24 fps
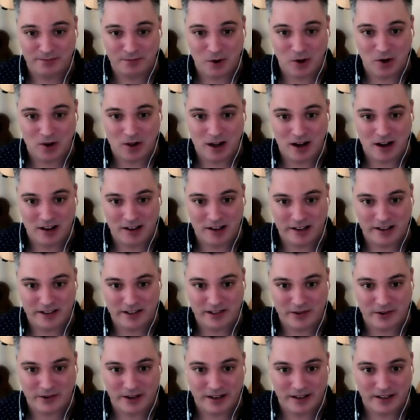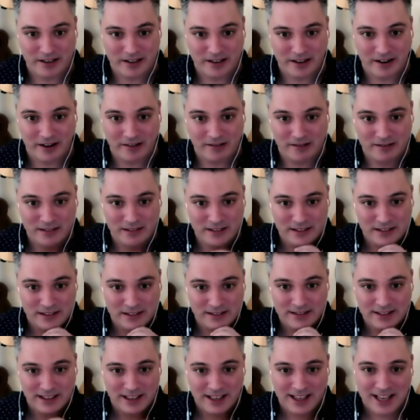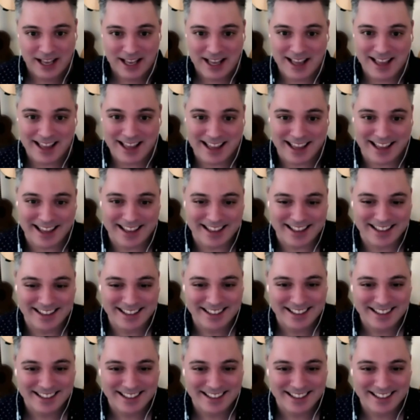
whole hog into it, like,